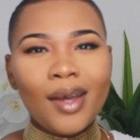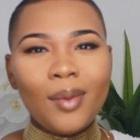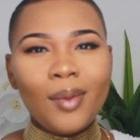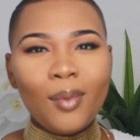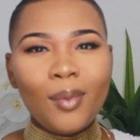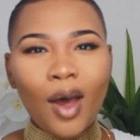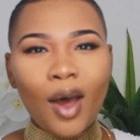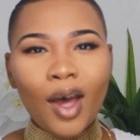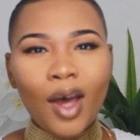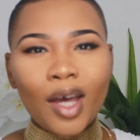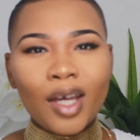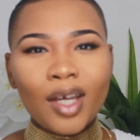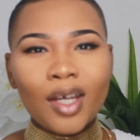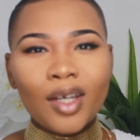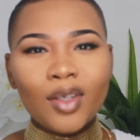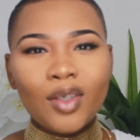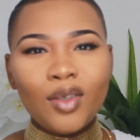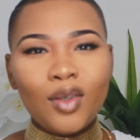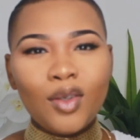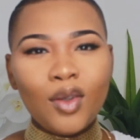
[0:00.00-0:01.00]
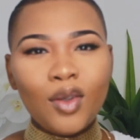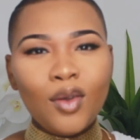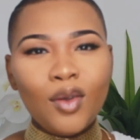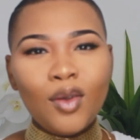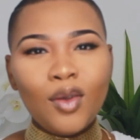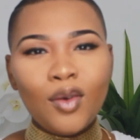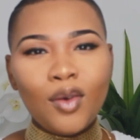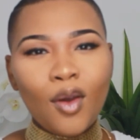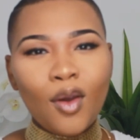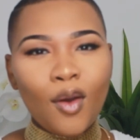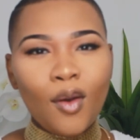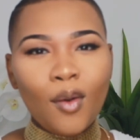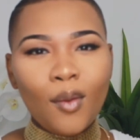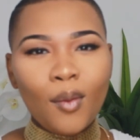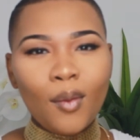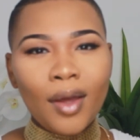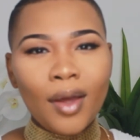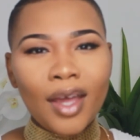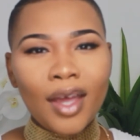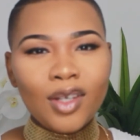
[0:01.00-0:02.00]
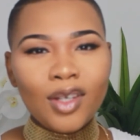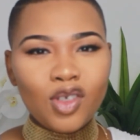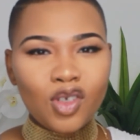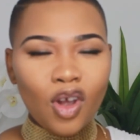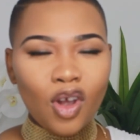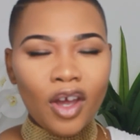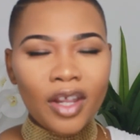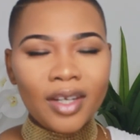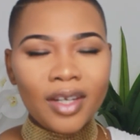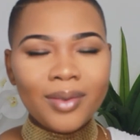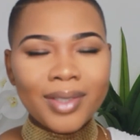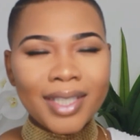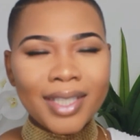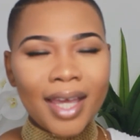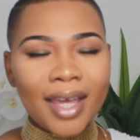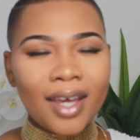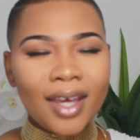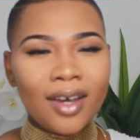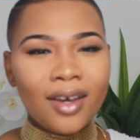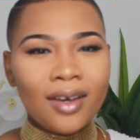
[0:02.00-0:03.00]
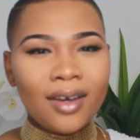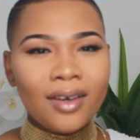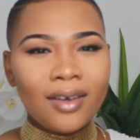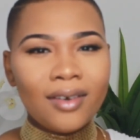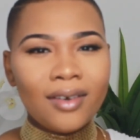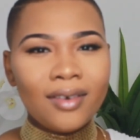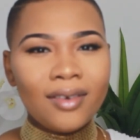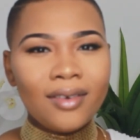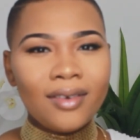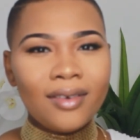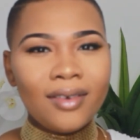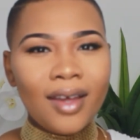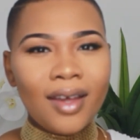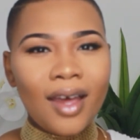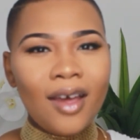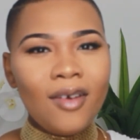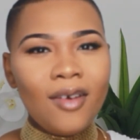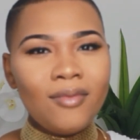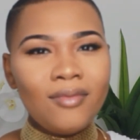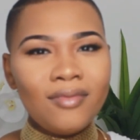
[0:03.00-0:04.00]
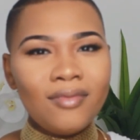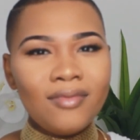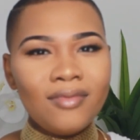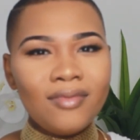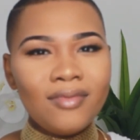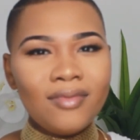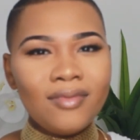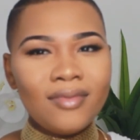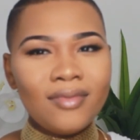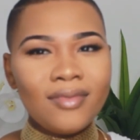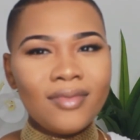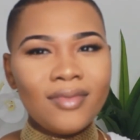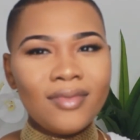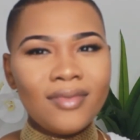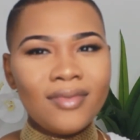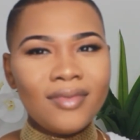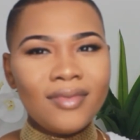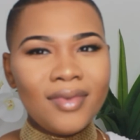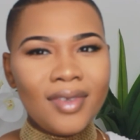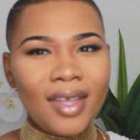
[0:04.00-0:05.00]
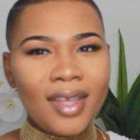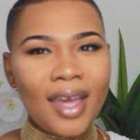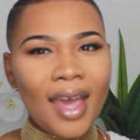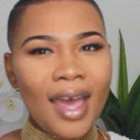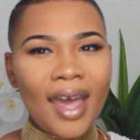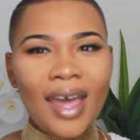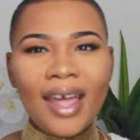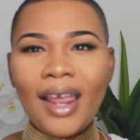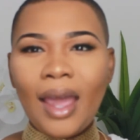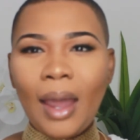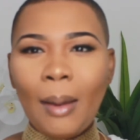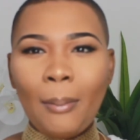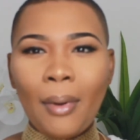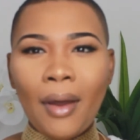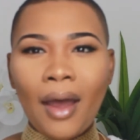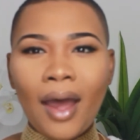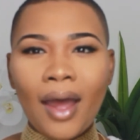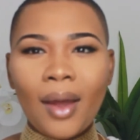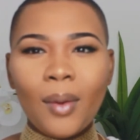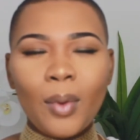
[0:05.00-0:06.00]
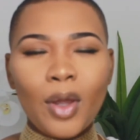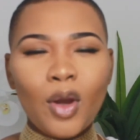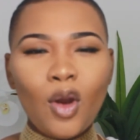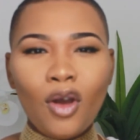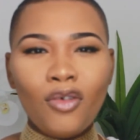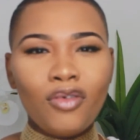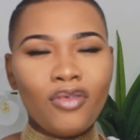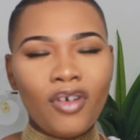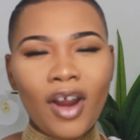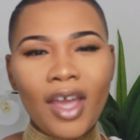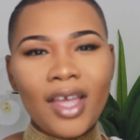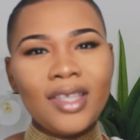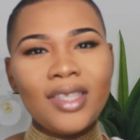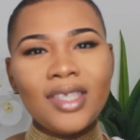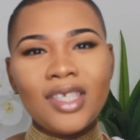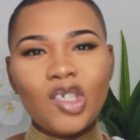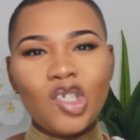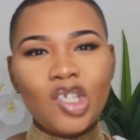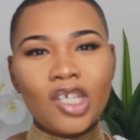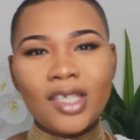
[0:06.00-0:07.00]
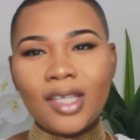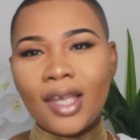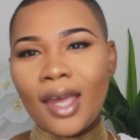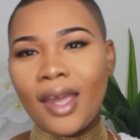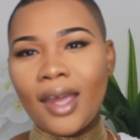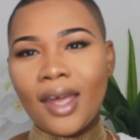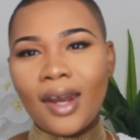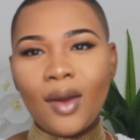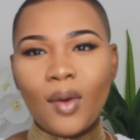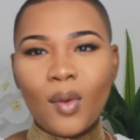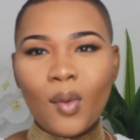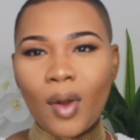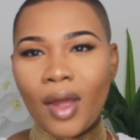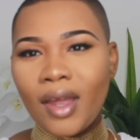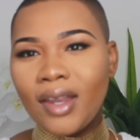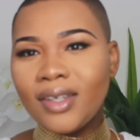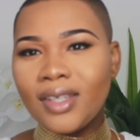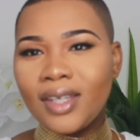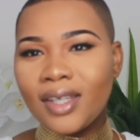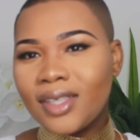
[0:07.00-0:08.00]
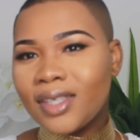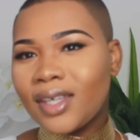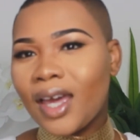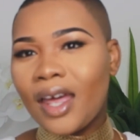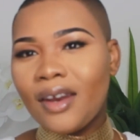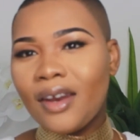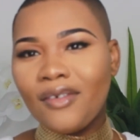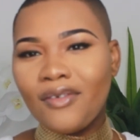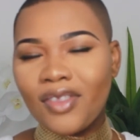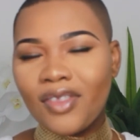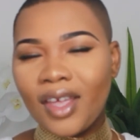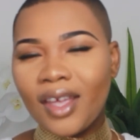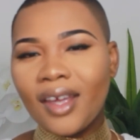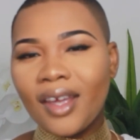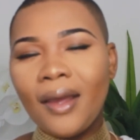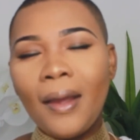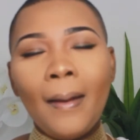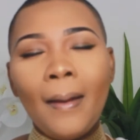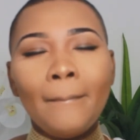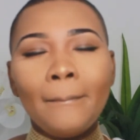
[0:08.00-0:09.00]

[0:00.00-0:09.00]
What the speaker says: Mark, do you know a John? He was like, yeah, like, but we're not friends. It's just like an acquaintance kind of thing.